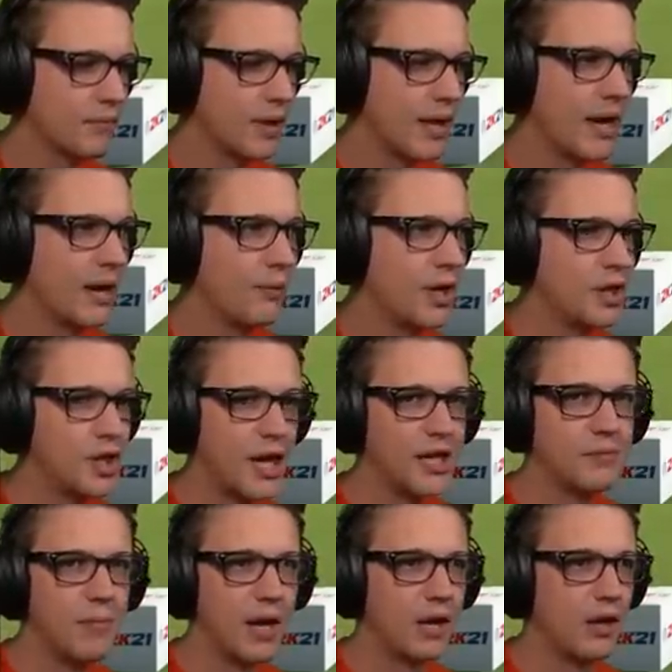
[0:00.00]
How do I change
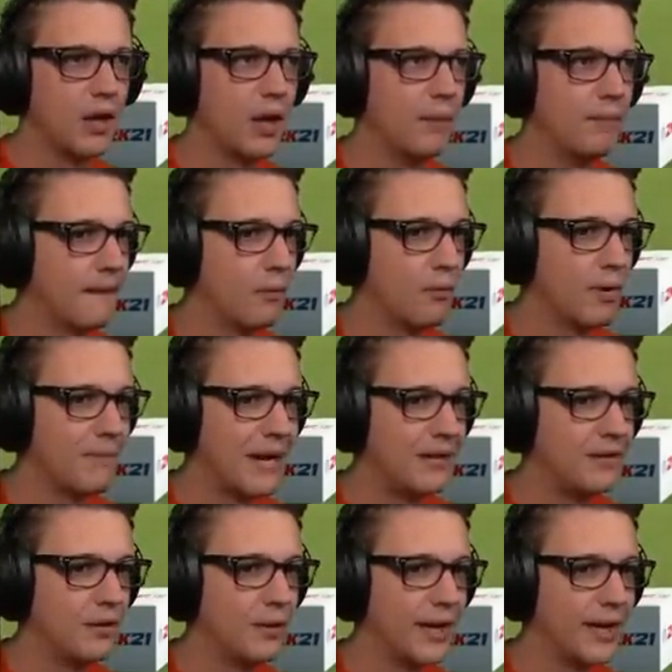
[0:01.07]
my club? What am I
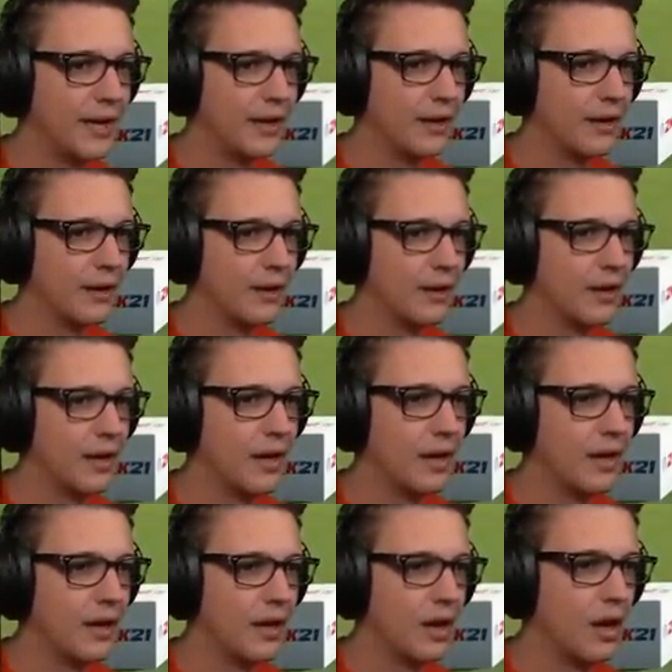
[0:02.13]
doing here?
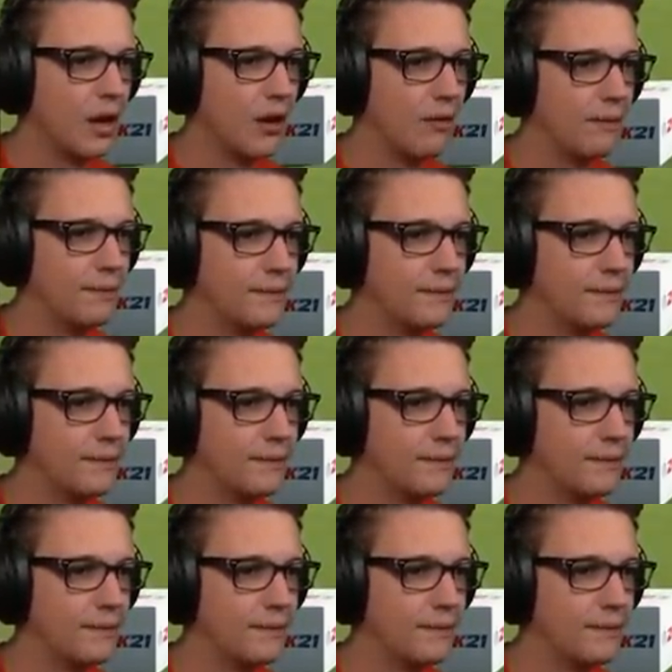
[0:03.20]
Oh.